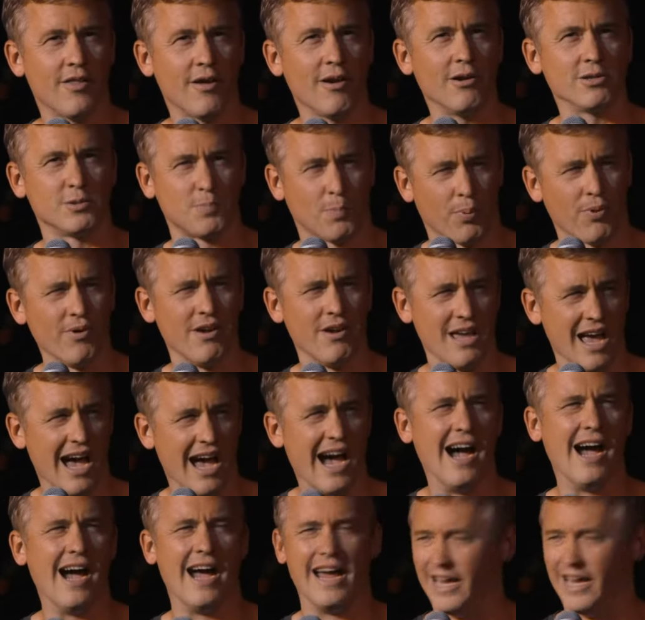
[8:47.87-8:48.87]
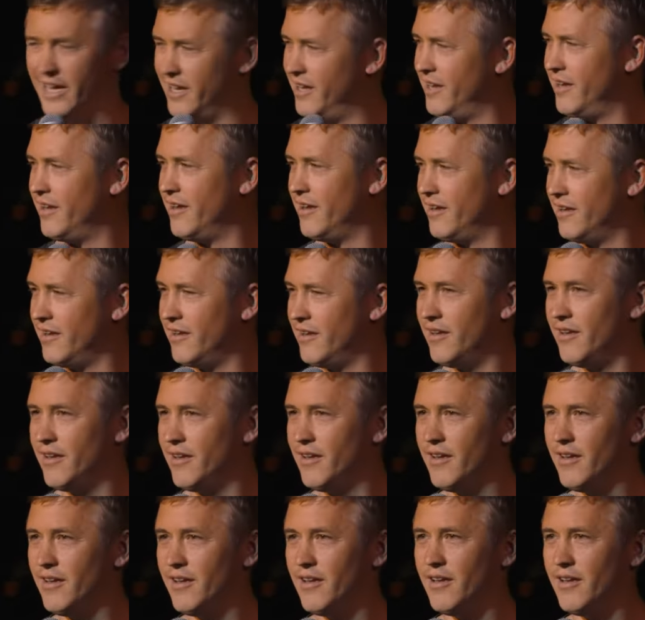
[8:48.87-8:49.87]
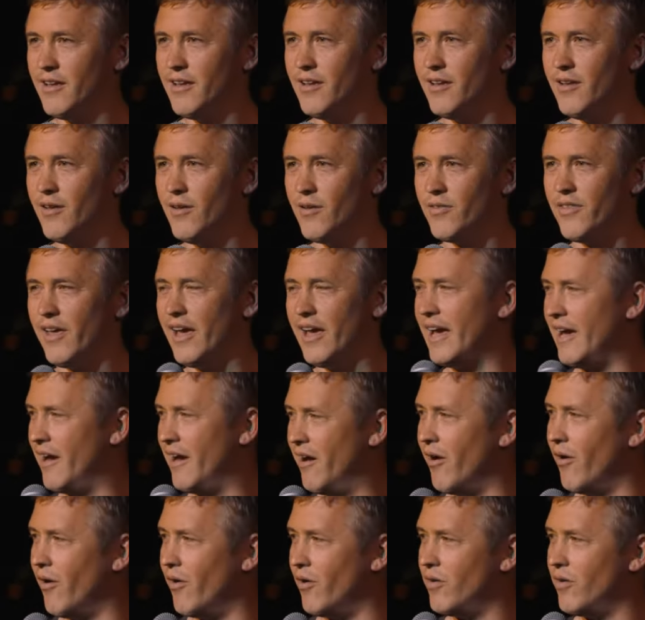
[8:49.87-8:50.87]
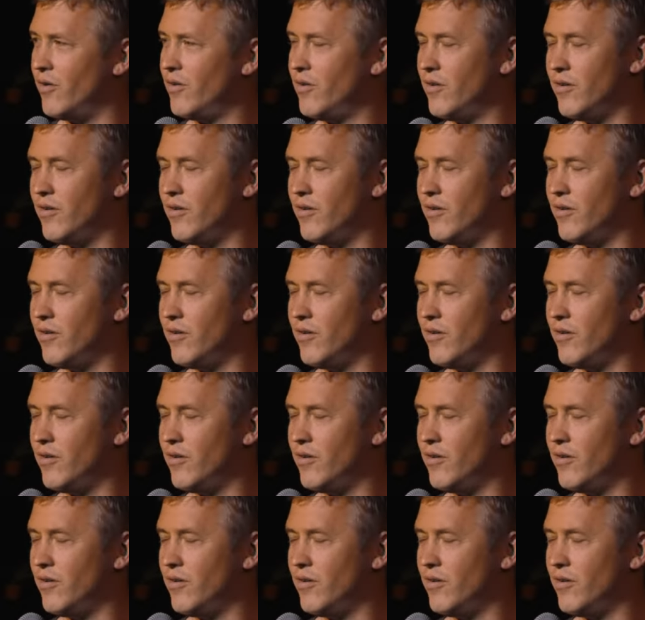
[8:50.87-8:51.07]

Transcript: thought I was pretty high. What the hell?"